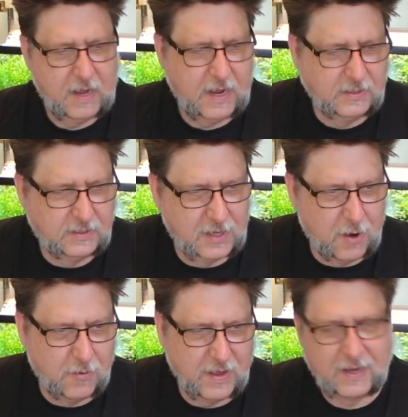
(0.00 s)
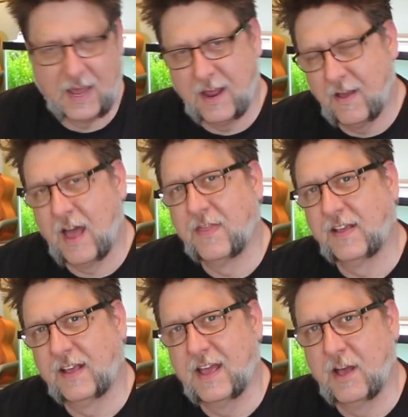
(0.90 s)
and so that I
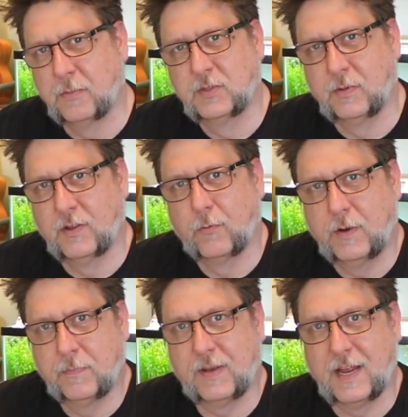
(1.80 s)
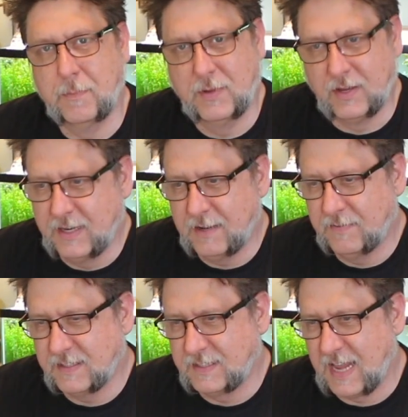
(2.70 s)
think it helps with the replayability
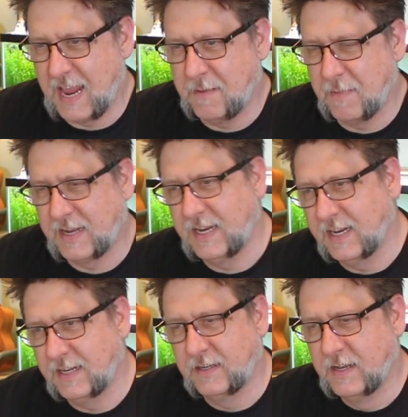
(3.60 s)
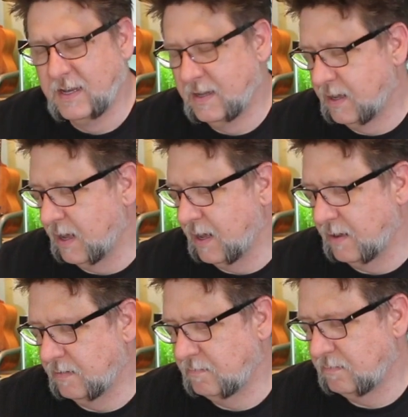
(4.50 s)
of this game, making it.
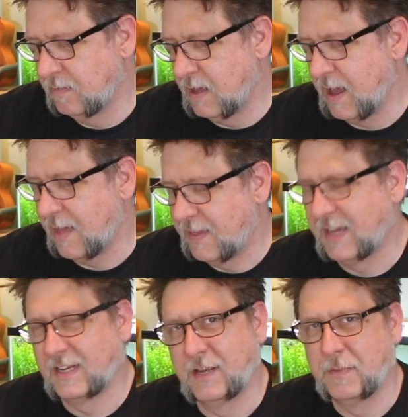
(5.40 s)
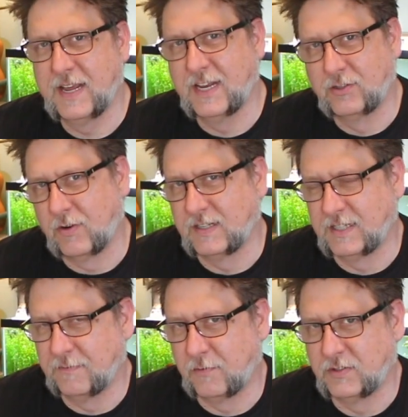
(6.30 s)
I think it could be
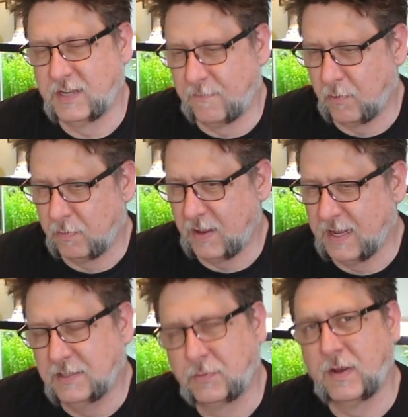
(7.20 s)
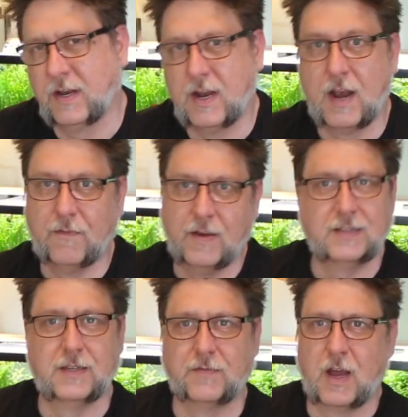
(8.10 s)
interesting for several plays. None of
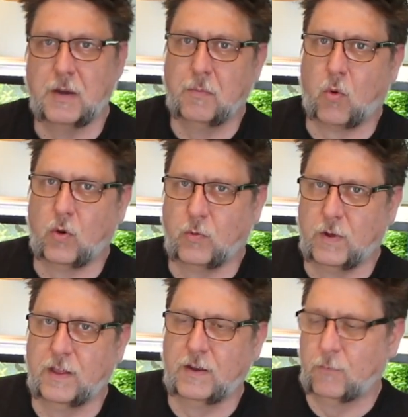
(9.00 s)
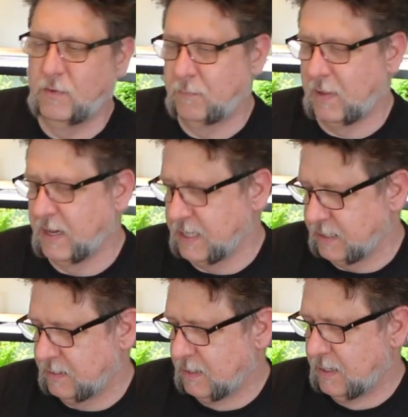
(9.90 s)
us have gotten bored with it, and we've played
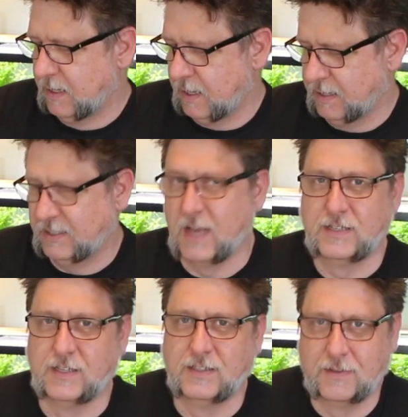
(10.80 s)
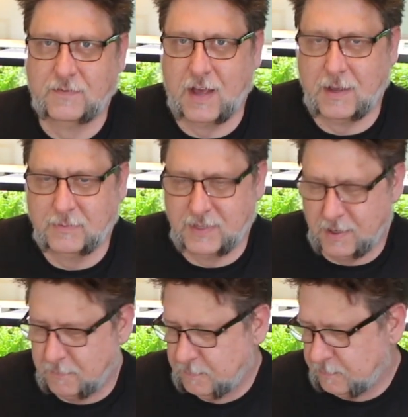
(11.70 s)
it dozens of times
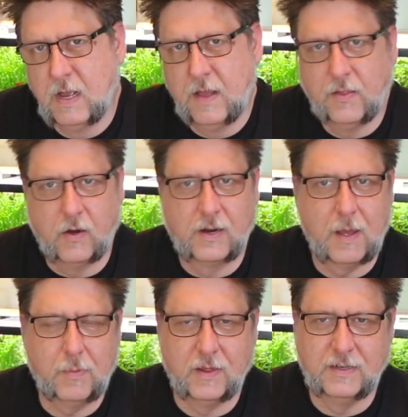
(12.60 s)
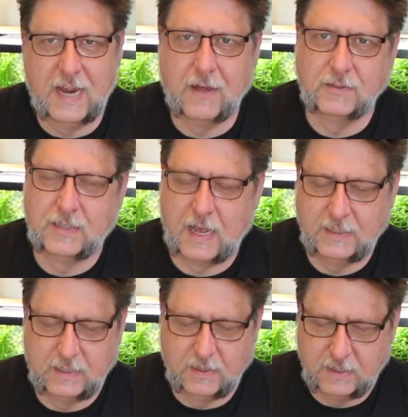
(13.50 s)
now. There are a couple of
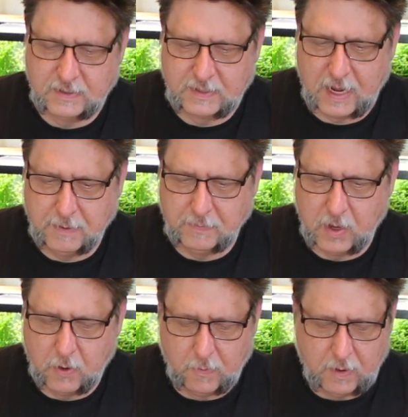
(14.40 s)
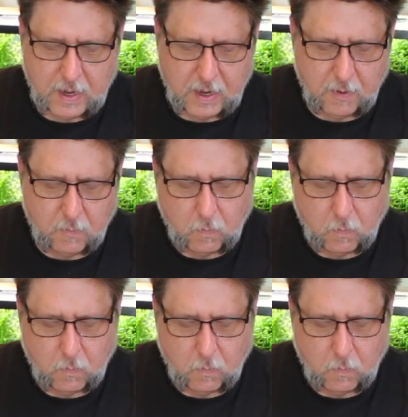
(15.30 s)
downsides to this game, though.